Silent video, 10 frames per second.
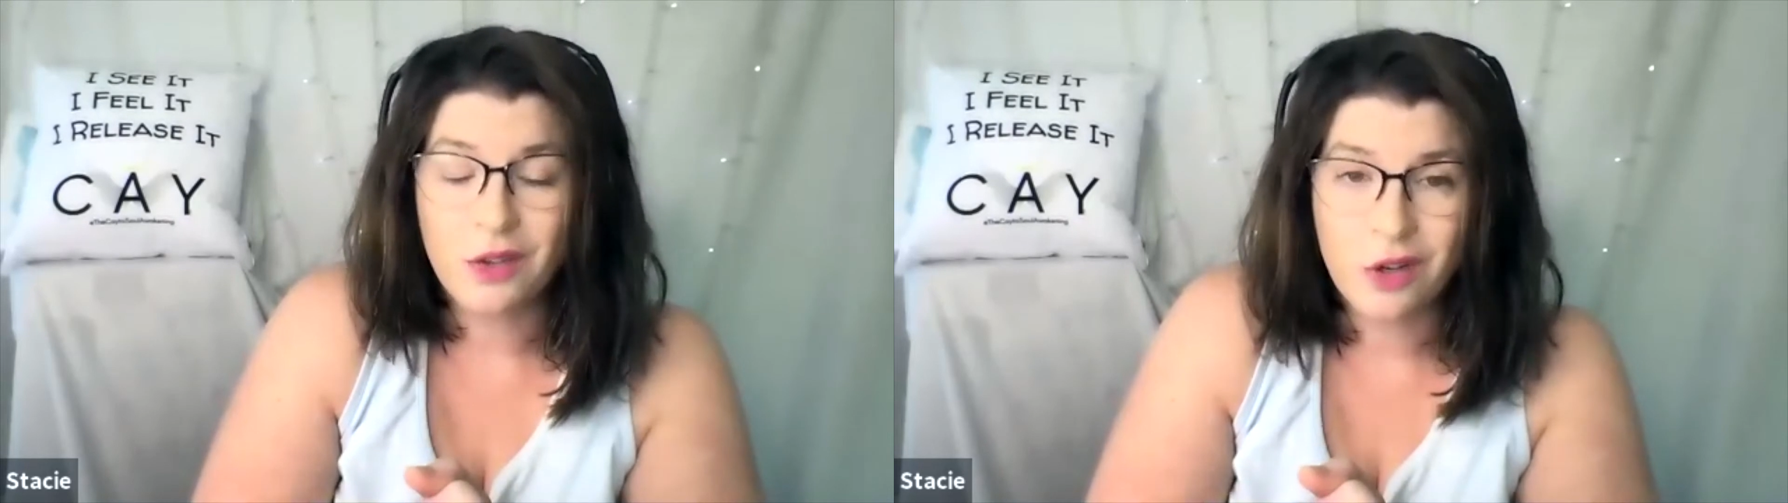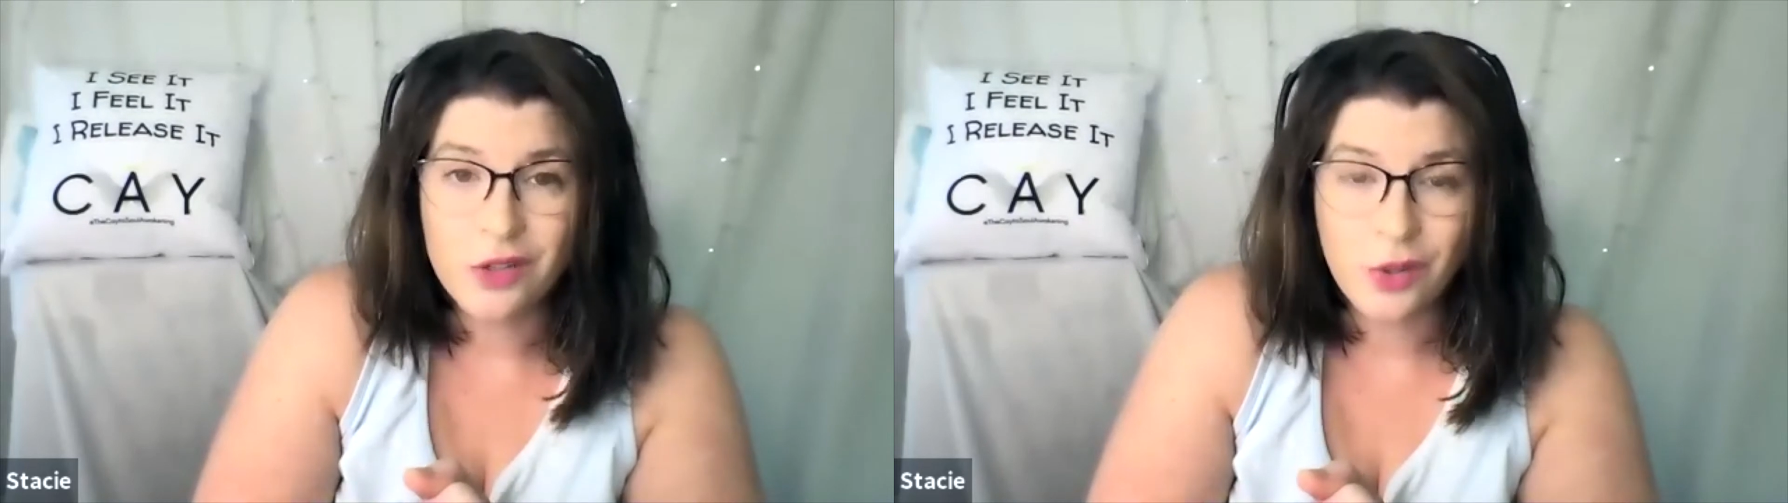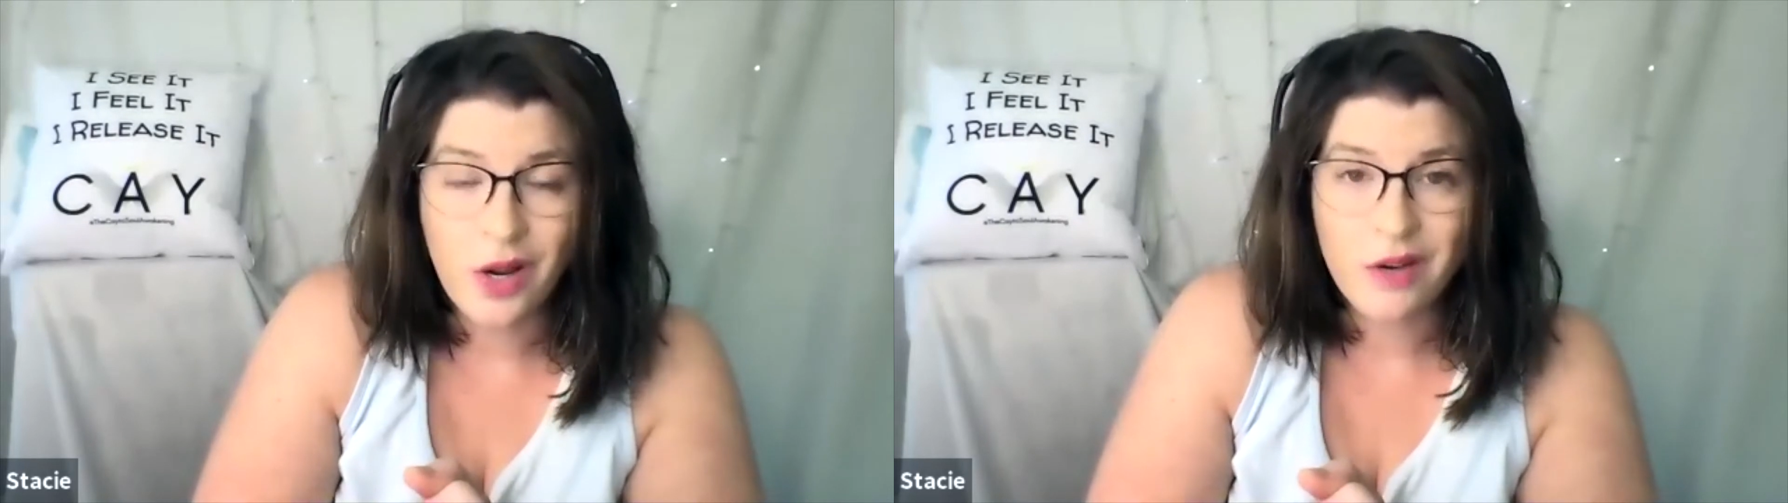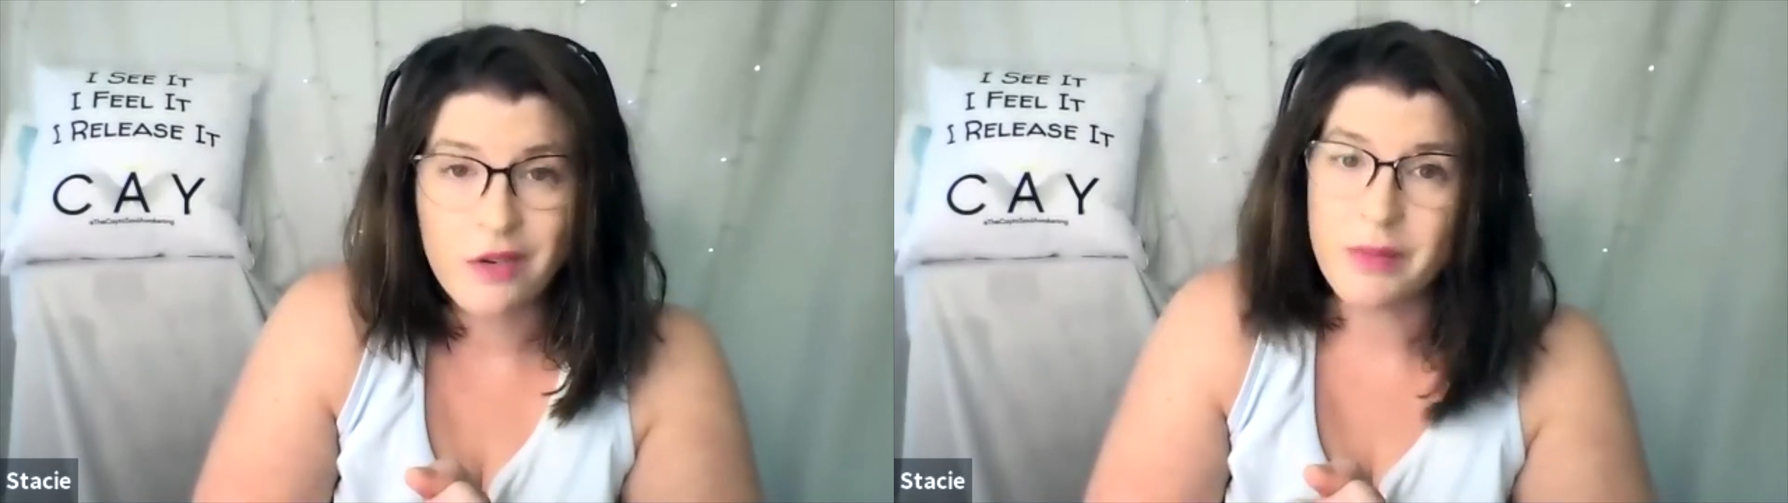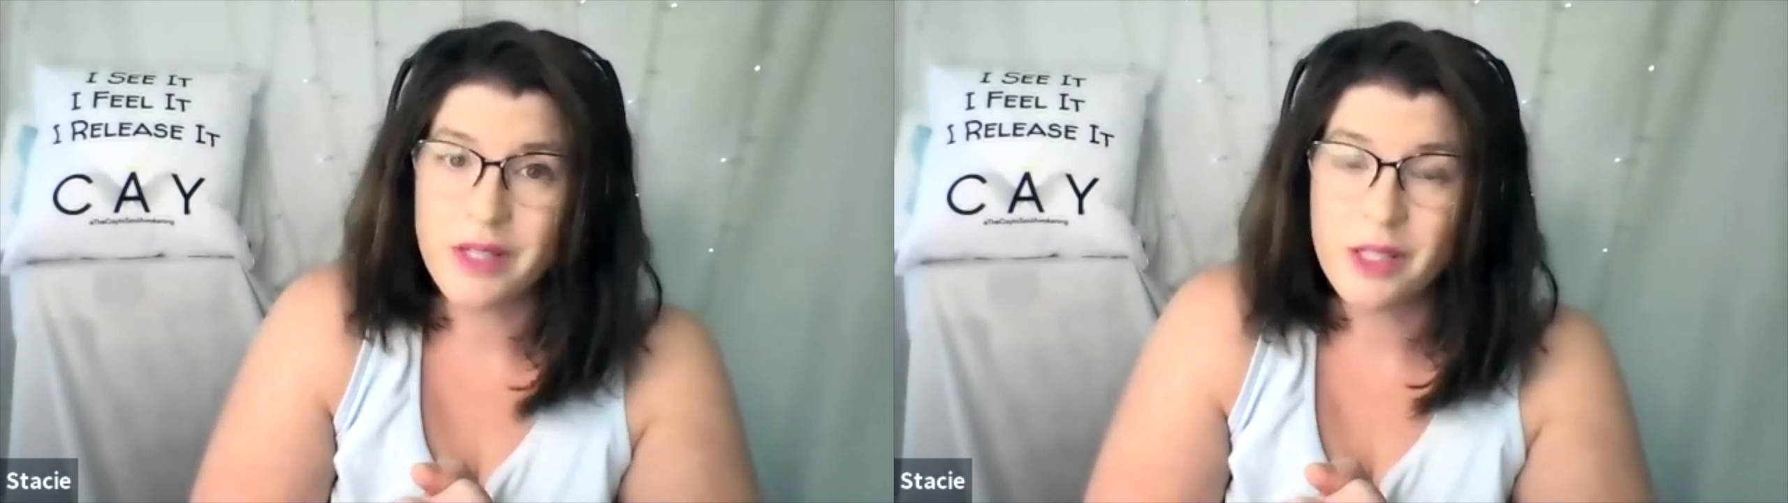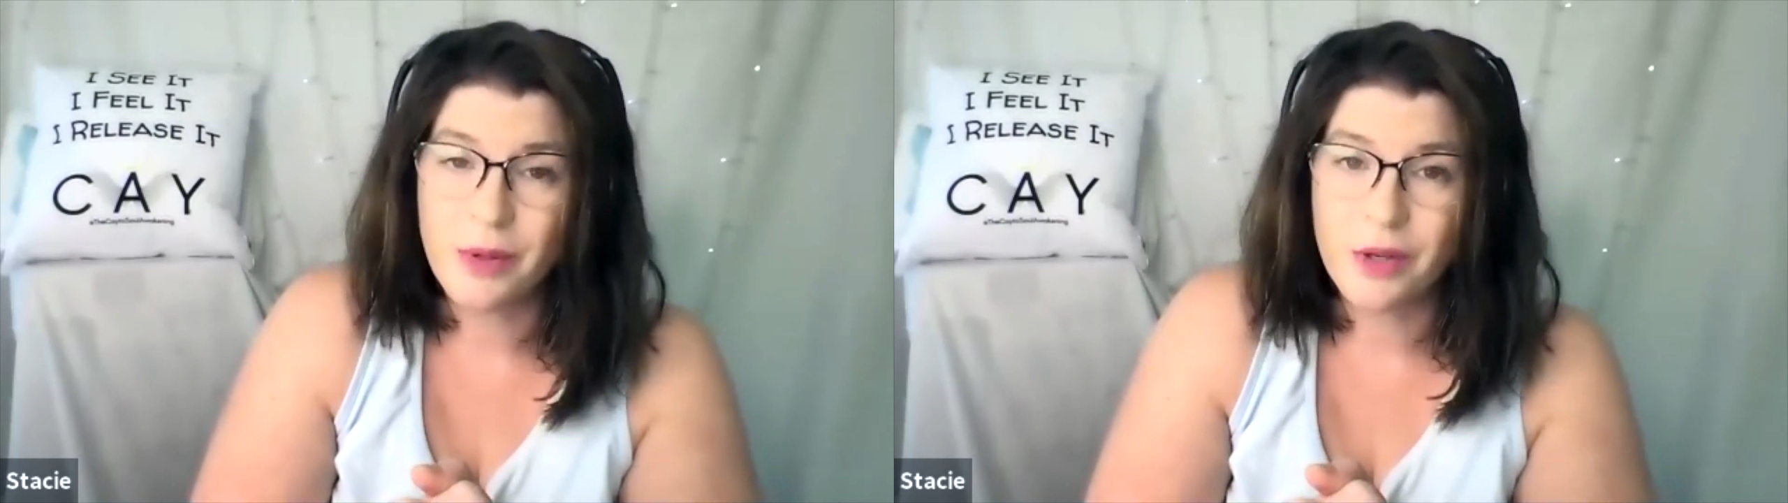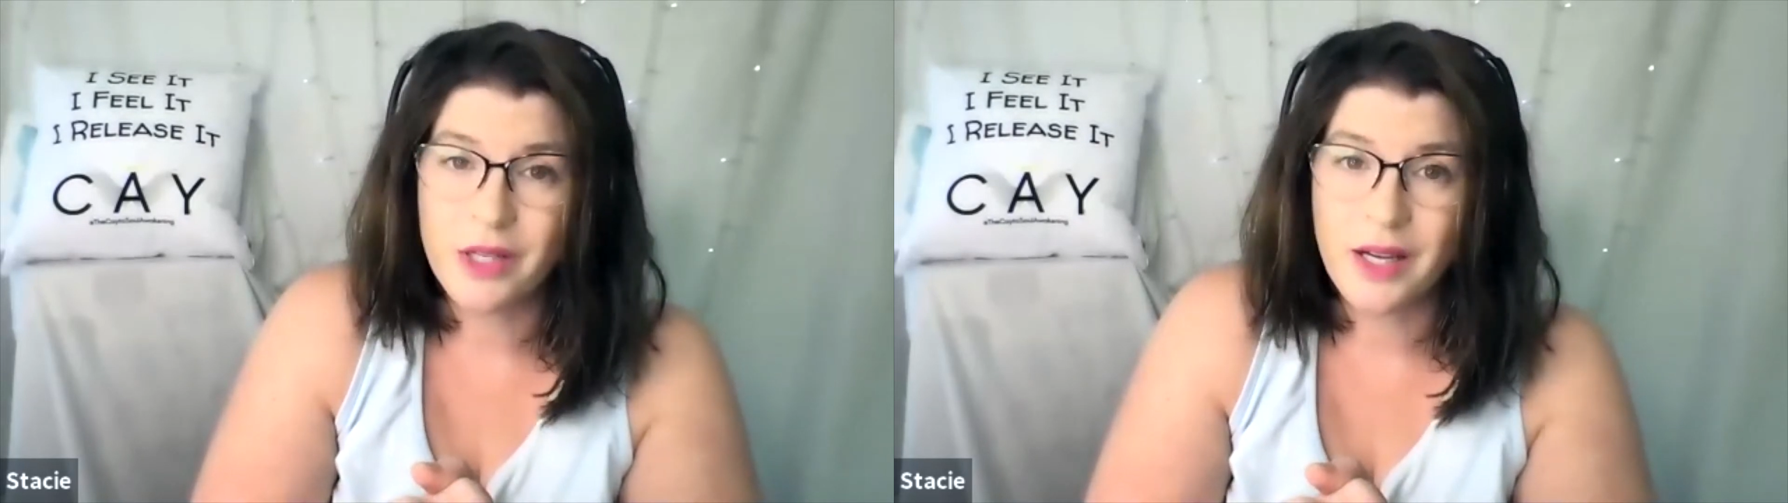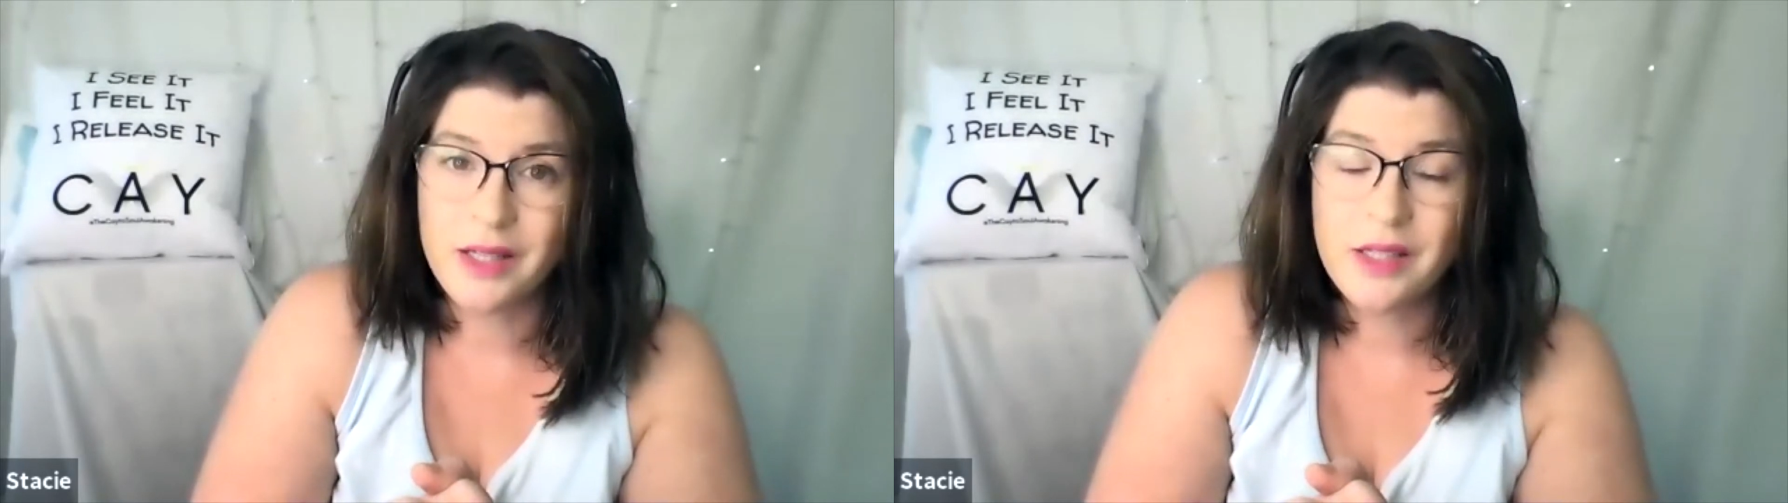you're also hiring my spirit
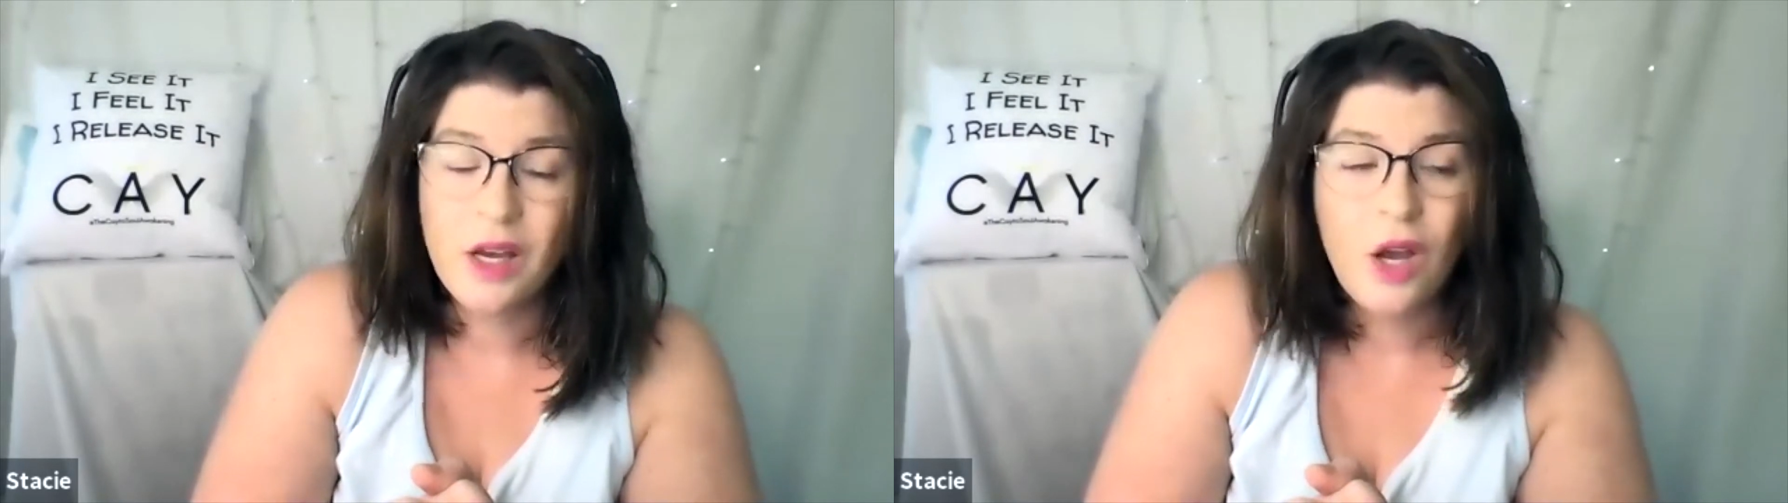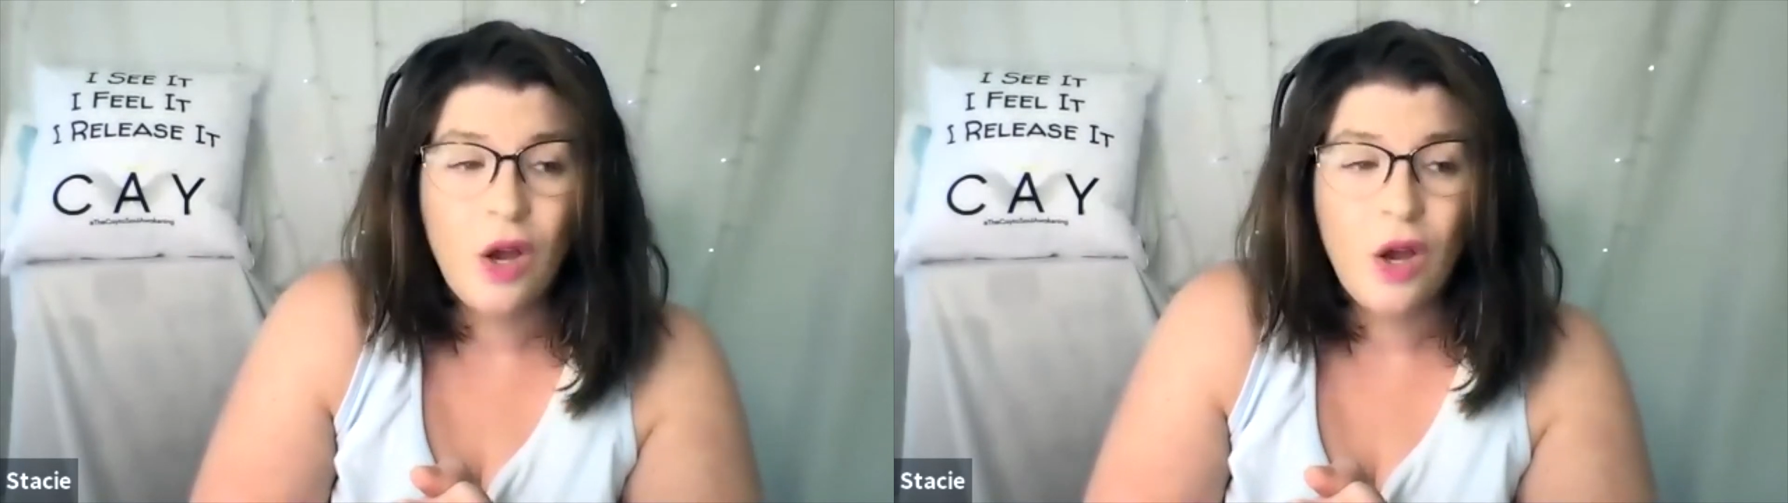guides